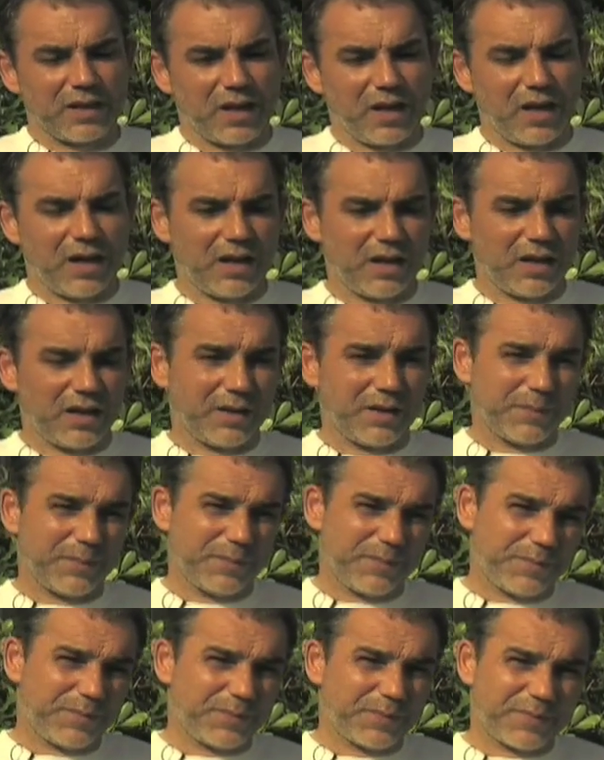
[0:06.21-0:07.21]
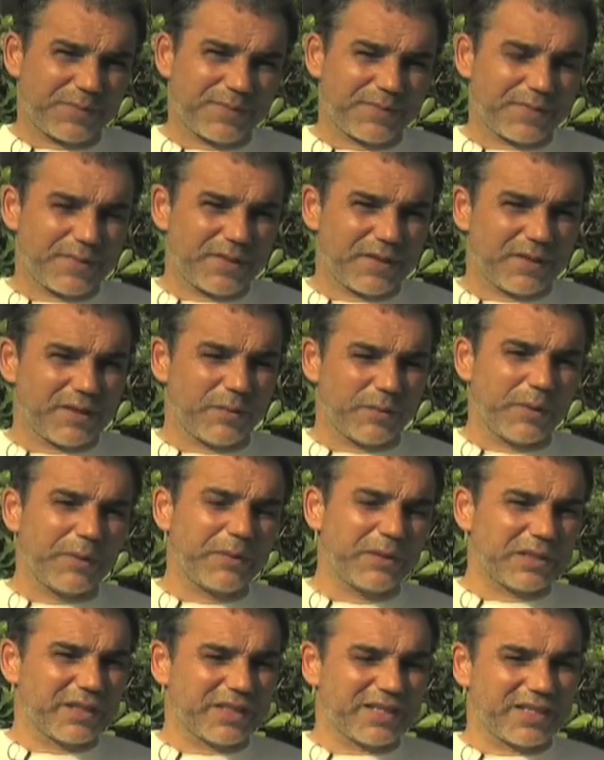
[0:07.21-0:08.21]
We
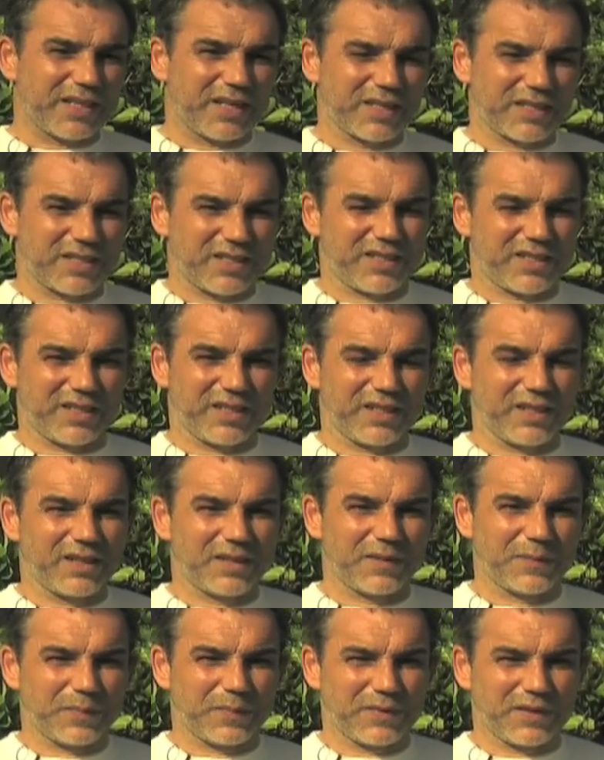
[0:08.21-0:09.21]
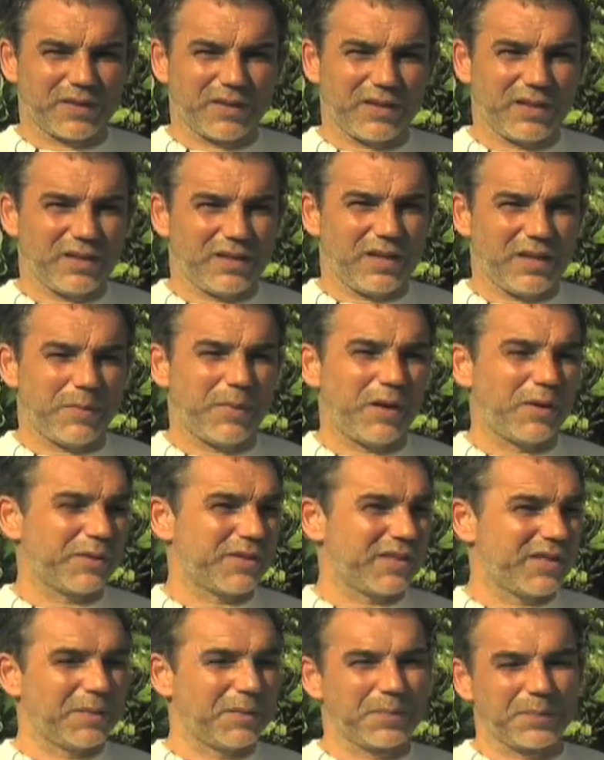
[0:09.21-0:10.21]
will discuss about
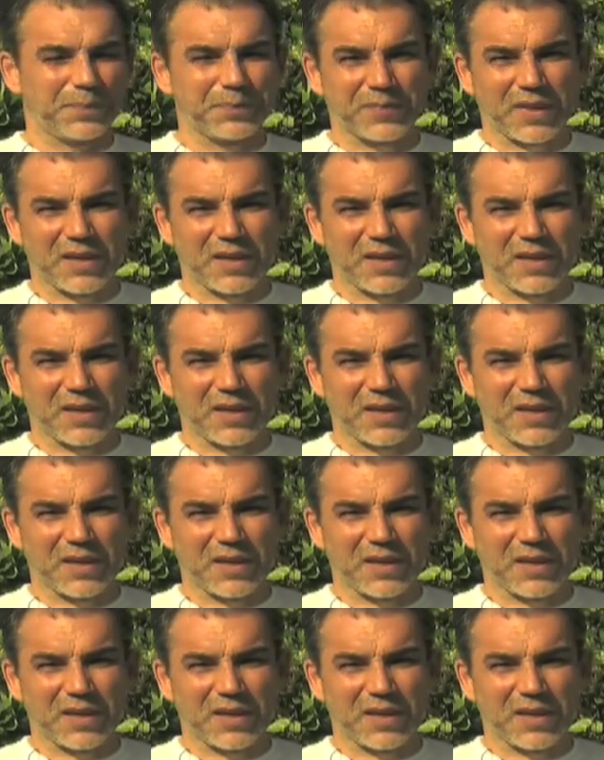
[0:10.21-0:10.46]
some